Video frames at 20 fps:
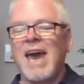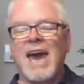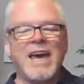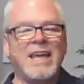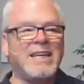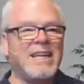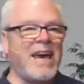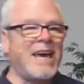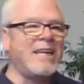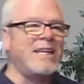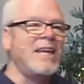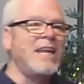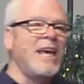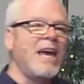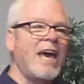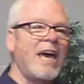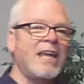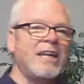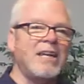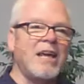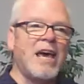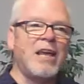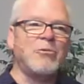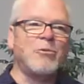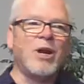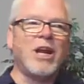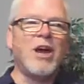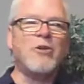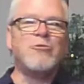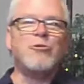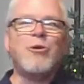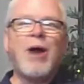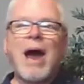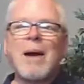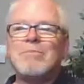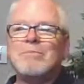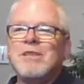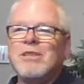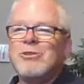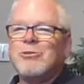And, and, and, and when I
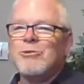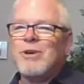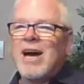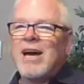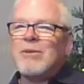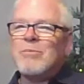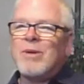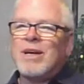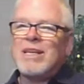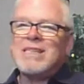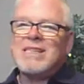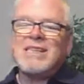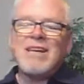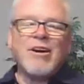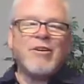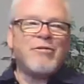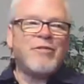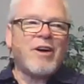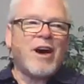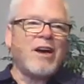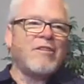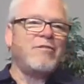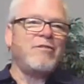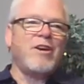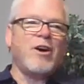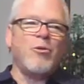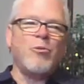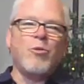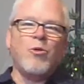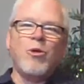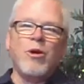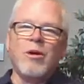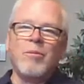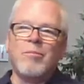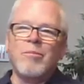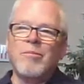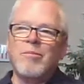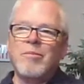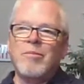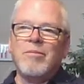wrapped it around myself, I felt
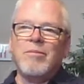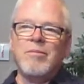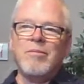warm,